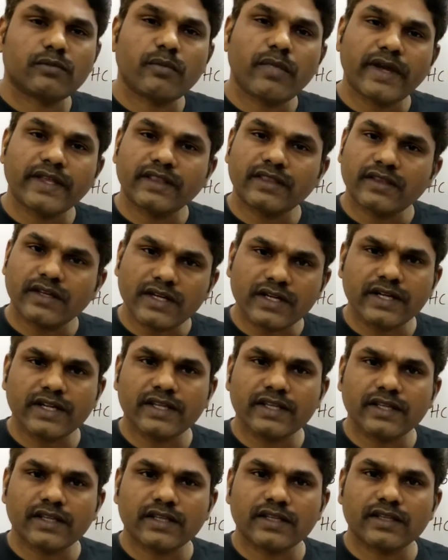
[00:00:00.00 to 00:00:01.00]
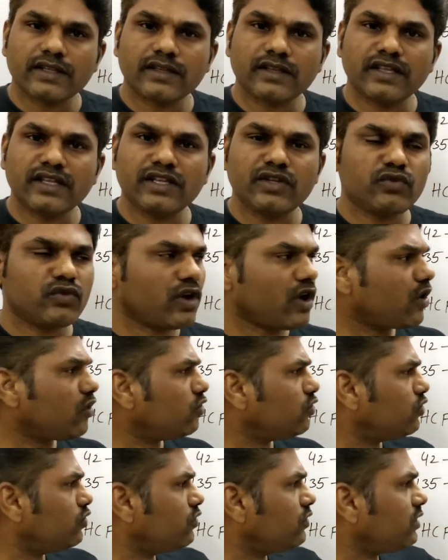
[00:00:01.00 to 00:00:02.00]
by 30, then you
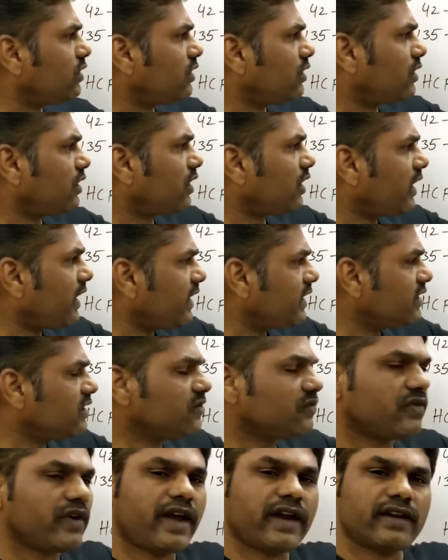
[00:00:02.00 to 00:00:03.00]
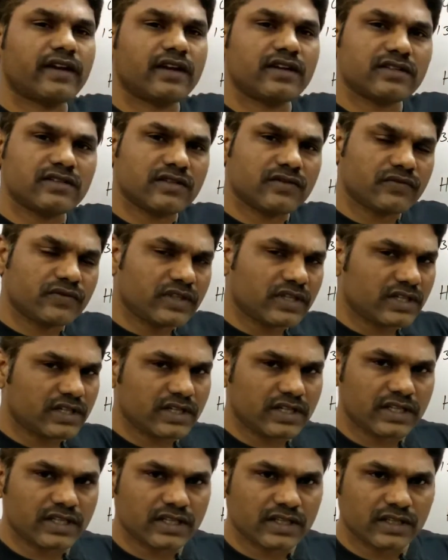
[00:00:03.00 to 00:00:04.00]
have to write the factors of
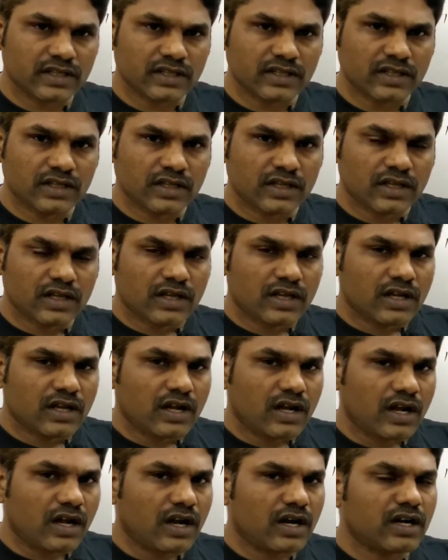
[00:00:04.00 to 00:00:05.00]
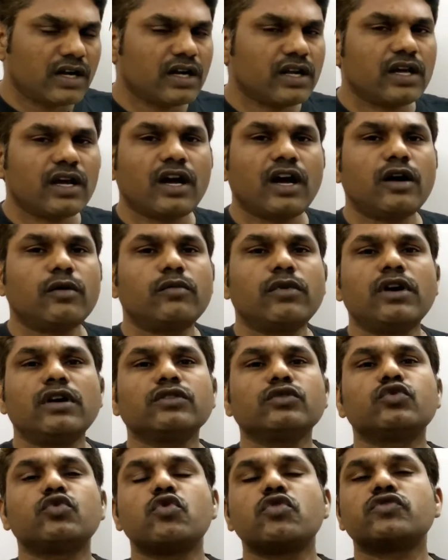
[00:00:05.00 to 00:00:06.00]
30, and
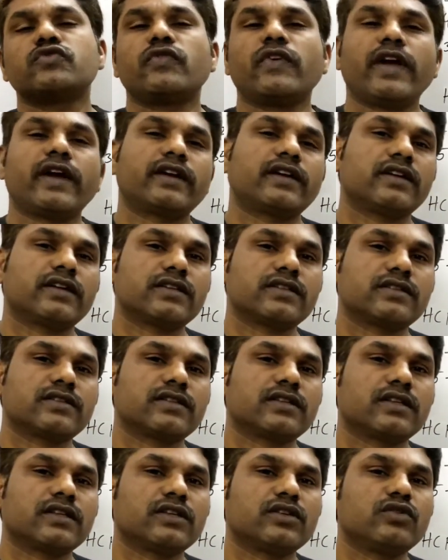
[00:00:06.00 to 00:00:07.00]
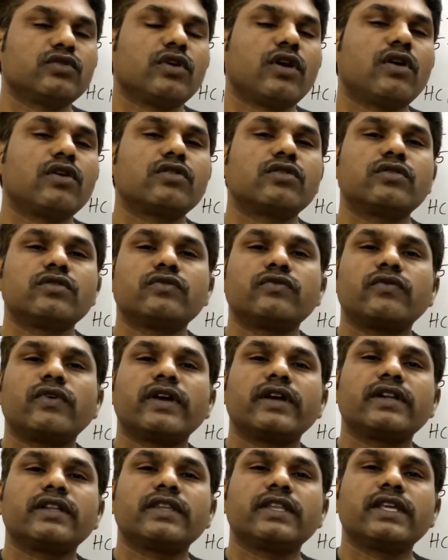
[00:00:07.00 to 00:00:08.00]
among those factors you have to
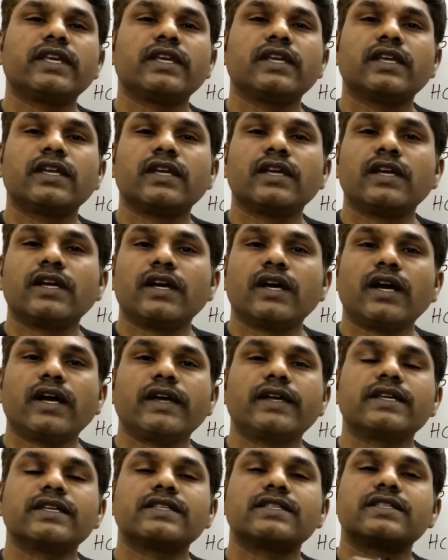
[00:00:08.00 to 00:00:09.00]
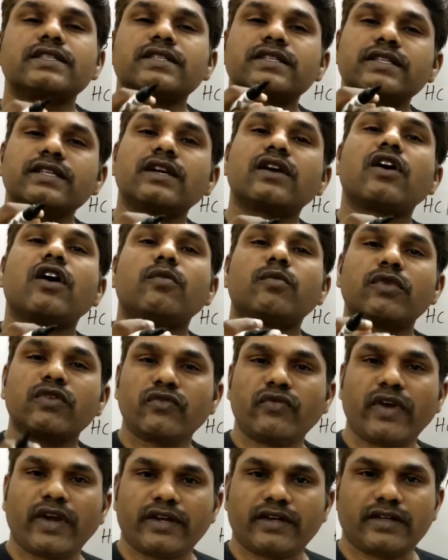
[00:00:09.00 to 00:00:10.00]
find the highest common
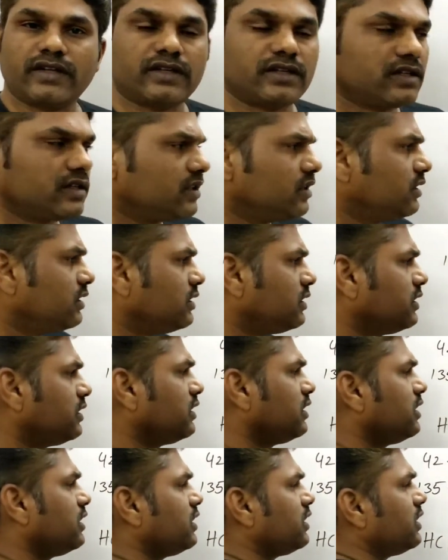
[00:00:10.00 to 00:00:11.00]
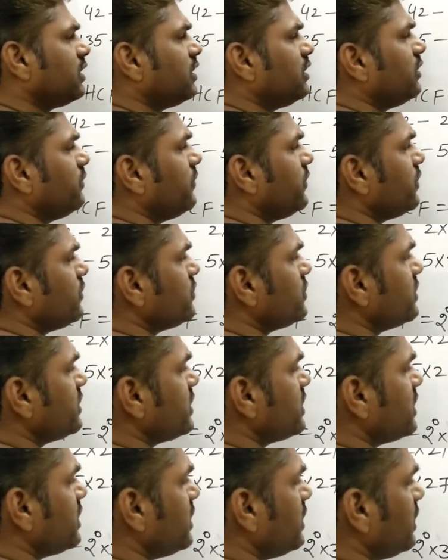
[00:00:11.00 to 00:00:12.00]
factor. If you
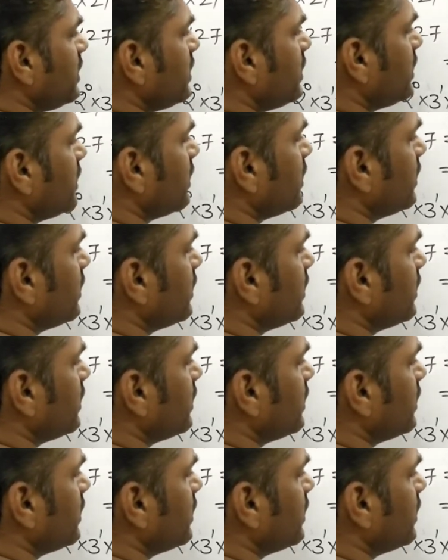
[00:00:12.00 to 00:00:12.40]
see,